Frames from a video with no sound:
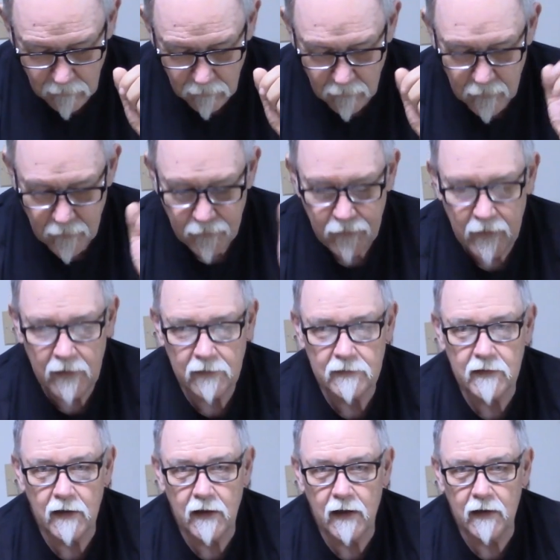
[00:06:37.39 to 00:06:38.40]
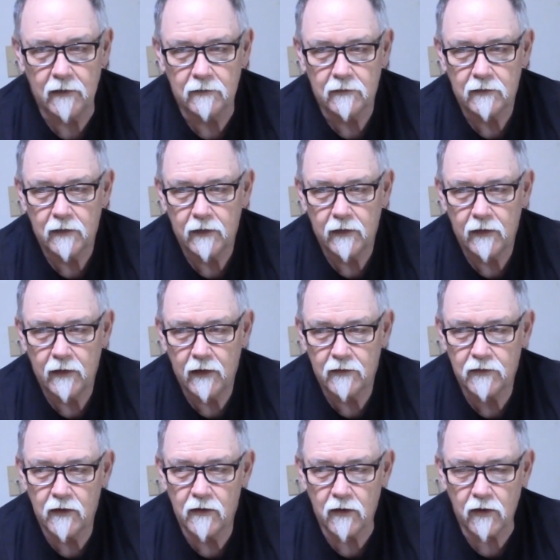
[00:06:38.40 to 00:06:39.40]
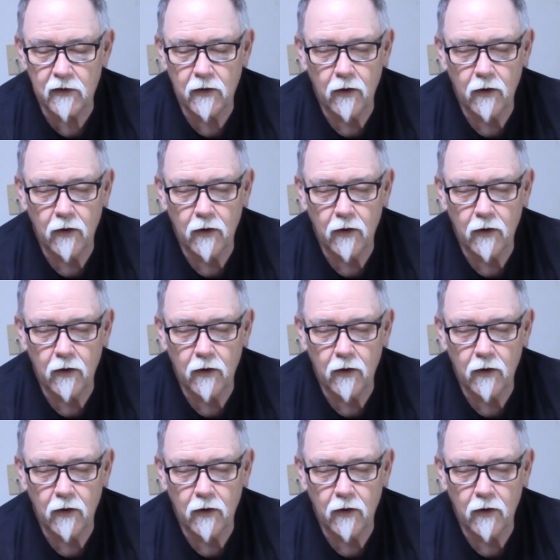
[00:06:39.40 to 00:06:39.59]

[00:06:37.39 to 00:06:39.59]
One of the things that is going to